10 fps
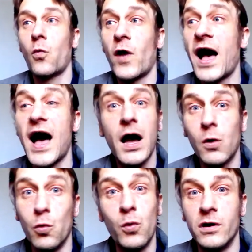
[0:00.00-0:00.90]

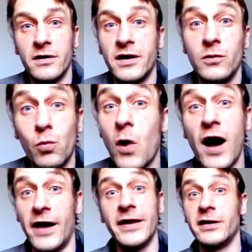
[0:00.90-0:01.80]
how and
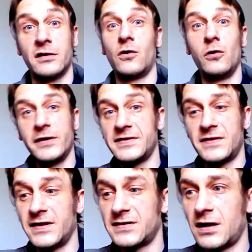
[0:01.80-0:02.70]
why all these
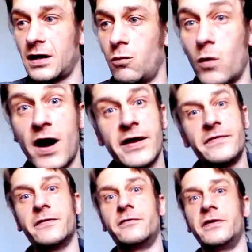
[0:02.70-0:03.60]
things are. Why
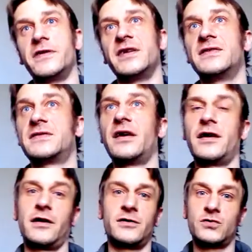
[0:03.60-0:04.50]
there are these
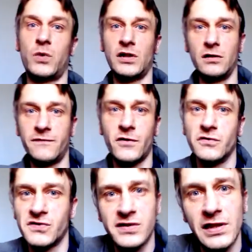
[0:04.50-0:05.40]
12
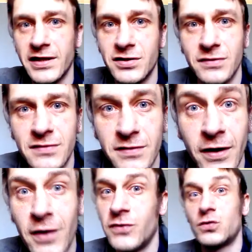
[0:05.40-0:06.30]
constellations and
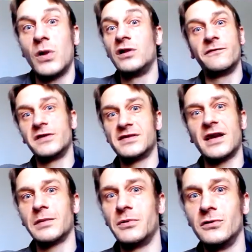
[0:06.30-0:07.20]
12
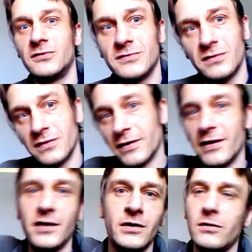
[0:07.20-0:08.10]
disciples, and
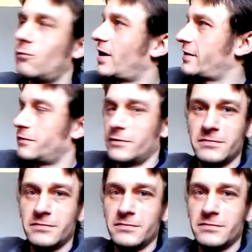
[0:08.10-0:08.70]
why they're